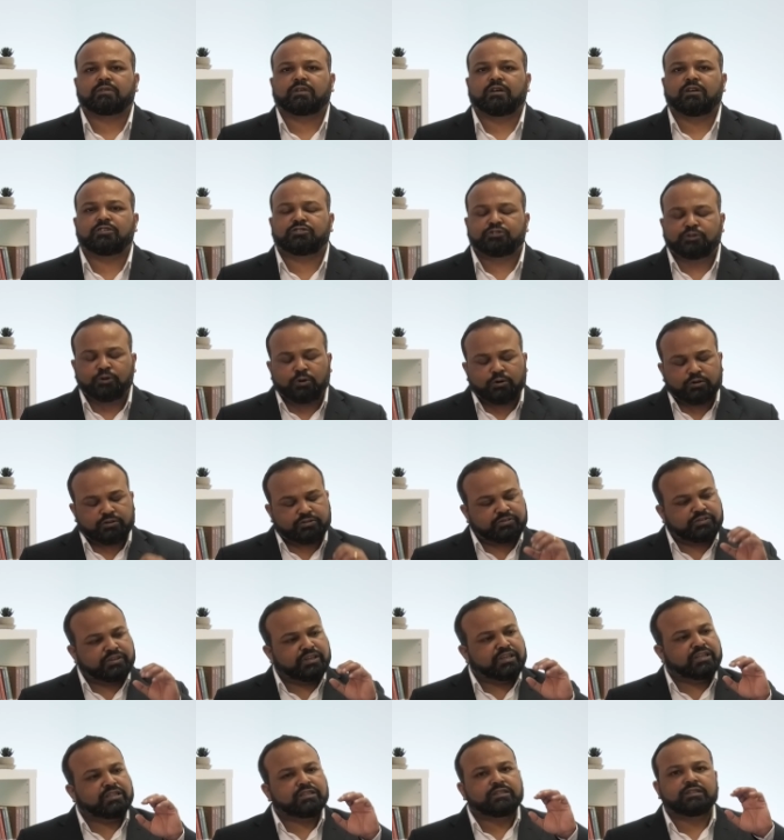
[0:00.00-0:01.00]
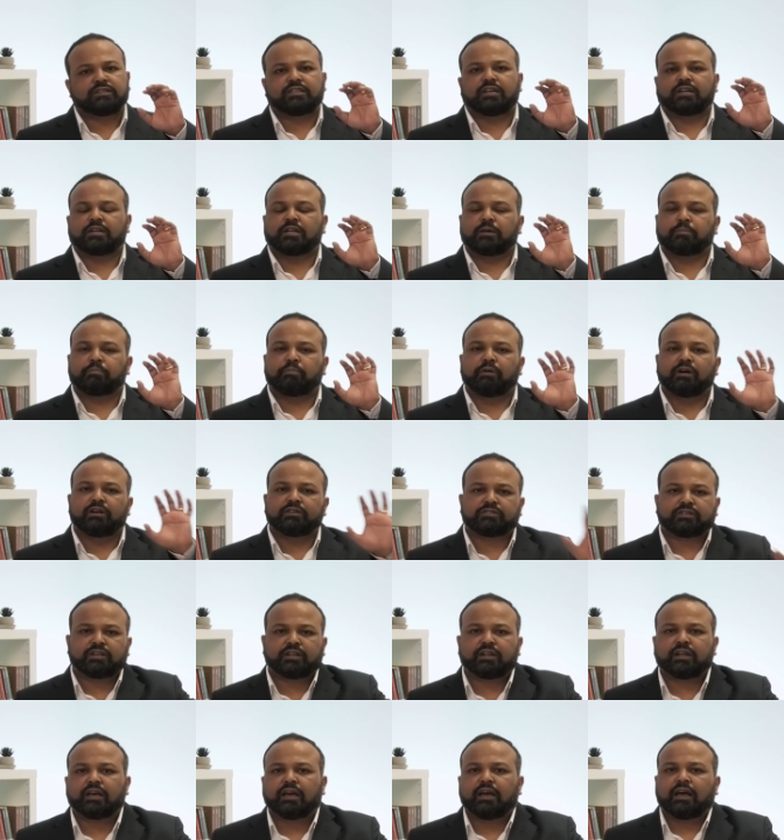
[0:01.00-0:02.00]
It's not seeing that a
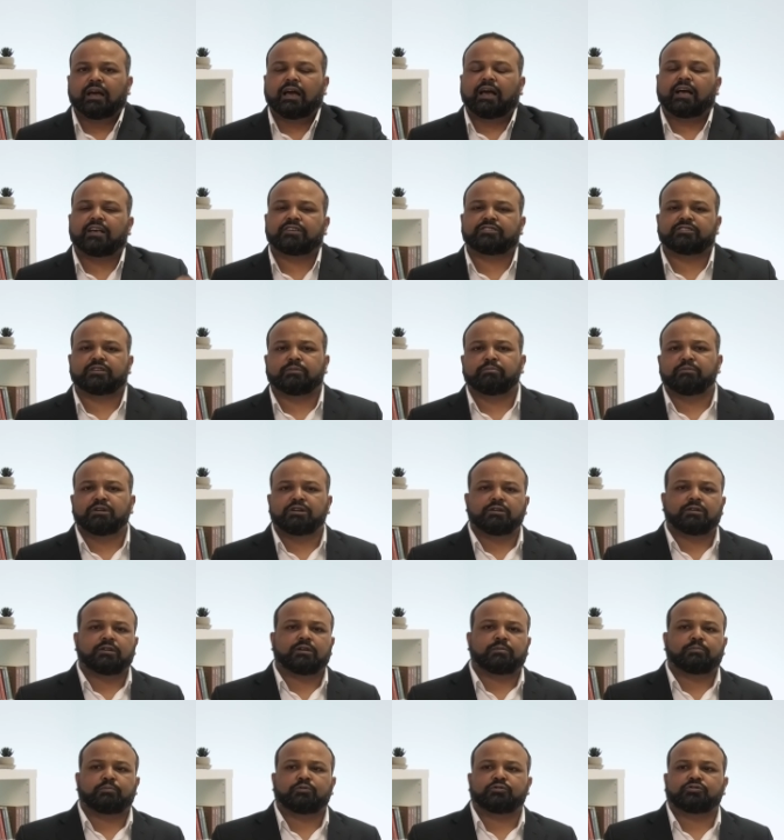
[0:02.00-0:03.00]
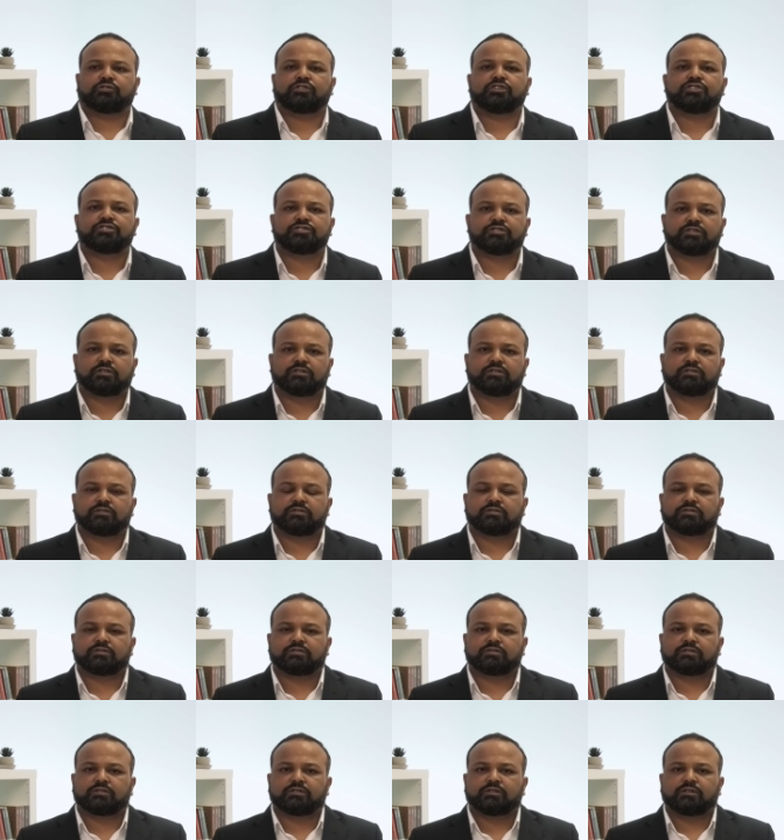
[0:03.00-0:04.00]
person has the material
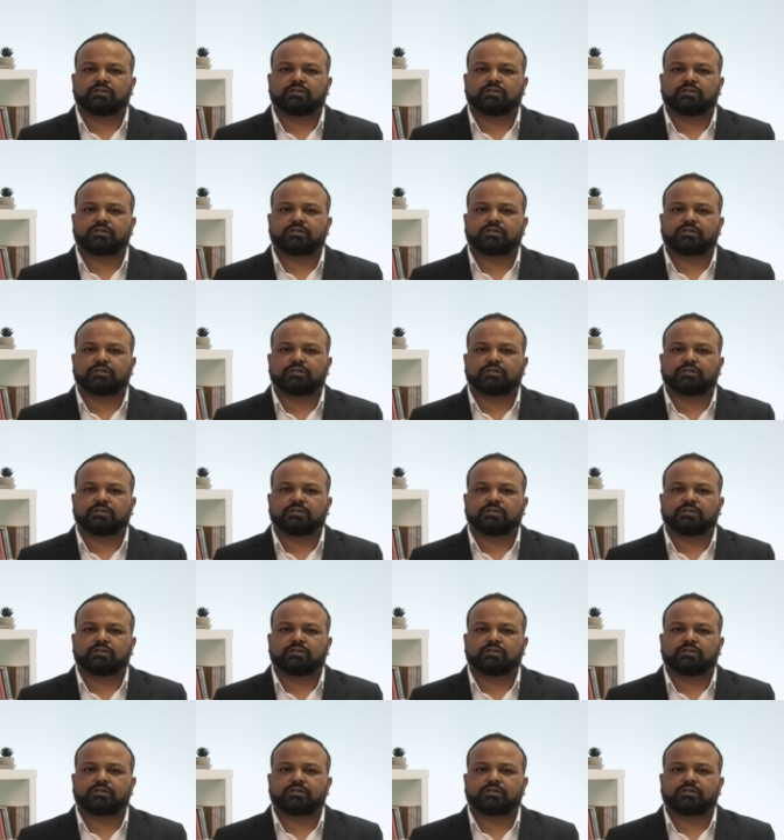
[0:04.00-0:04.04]
possessions,